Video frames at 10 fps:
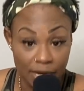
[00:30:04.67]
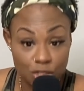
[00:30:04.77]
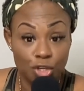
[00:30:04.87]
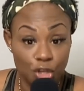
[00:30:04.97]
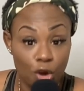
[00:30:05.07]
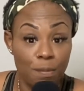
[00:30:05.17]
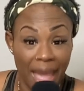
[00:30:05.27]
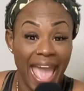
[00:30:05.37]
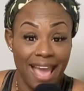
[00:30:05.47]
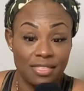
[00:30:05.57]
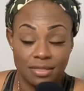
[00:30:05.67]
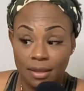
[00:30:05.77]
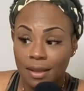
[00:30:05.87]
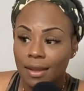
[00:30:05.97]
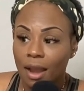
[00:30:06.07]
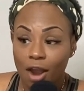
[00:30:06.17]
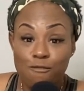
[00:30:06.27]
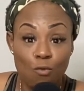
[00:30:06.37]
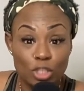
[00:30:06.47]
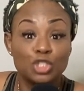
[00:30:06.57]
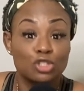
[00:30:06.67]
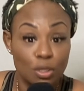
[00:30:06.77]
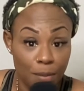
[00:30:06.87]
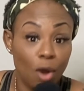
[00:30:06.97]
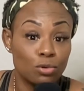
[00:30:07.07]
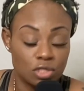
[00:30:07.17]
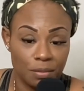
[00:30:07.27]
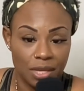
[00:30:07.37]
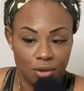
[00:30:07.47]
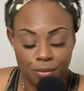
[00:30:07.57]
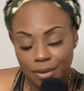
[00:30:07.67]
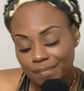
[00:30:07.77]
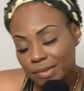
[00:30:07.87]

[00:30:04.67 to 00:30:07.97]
your path of what you're supposed to be doing.